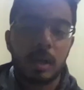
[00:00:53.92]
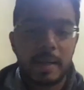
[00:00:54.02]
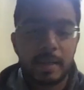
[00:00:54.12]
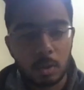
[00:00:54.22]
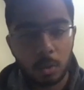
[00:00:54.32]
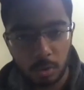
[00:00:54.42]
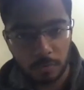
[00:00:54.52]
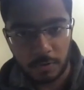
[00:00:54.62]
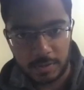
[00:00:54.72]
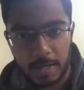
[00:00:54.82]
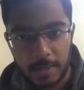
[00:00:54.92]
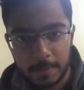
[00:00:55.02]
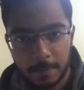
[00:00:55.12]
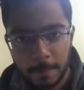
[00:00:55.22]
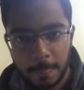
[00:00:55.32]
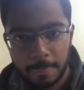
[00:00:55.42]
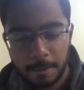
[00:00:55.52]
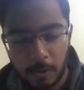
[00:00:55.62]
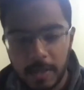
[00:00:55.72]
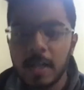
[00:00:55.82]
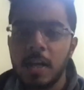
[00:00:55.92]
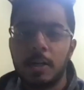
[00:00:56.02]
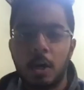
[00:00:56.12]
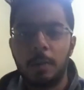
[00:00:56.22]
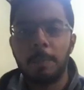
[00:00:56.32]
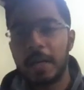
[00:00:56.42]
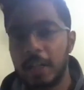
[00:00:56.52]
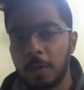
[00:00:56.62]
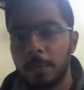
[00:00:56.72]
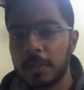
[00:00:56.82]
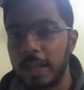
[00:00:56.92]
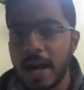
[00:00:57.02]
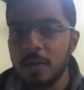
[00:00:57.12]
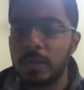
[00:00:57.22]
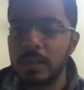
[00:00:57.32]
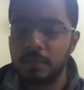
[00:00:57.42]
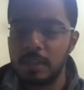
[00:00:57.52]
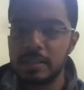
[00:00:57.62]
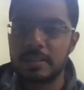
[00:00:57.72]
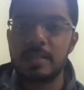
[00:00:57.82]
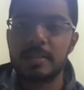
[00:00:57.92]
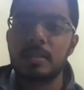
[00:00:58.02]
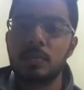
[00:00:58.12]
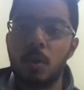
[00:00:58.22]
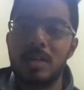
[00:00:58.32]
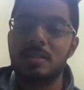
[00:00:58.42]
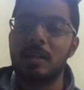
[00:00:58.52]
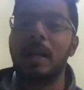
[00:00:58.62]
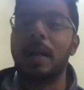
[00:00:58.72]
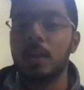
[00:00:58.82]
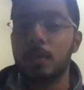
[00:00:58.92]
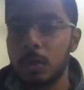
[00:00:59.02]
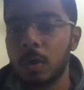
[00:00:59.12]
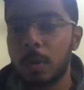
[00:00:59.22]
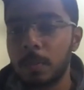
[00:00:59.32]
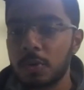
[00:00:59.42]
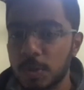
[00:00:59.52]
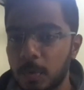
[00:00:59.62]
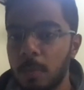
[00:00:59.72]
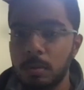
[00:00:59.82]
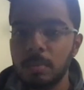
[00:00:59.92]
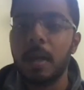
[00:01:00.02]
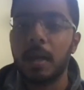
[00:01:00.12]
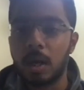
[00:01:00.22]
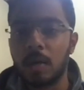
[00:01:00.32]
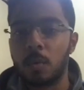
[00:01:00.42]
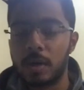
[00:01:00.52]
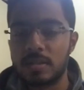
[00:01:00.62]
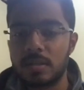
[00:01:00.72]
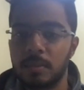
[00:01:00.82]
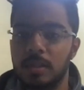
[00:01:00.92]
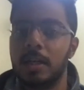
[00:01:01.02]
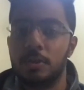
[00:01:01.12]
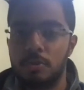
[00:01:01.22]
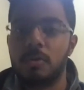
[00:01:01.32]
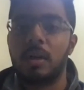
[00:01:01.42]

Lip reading: write a code for that. All right. Now, depending upon that, we'll discuss what is the right way to approach a problem and what is something that you should